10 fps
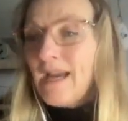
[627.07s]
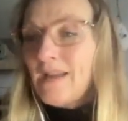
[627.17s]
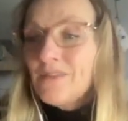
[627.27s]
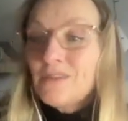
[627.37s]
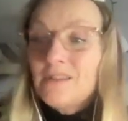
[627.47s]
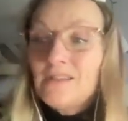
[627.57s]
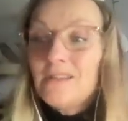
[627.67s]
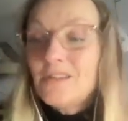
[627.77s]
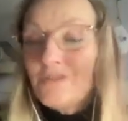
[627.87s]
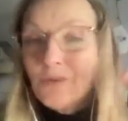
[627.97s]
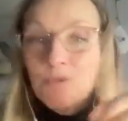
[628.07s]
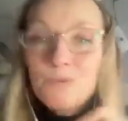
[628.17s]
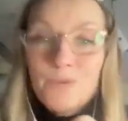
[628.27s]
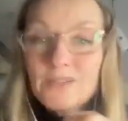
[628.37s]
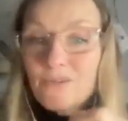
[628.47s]
And the interviewer's
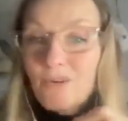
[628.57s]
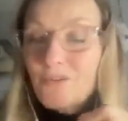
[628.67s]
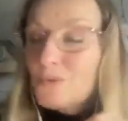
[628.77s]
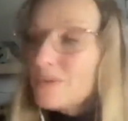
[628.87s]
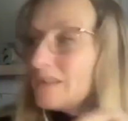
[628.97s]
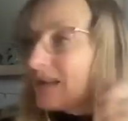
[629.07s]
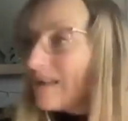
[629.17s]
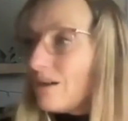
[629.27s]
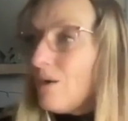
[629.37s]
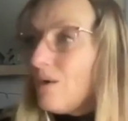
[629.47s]
always afterwards like,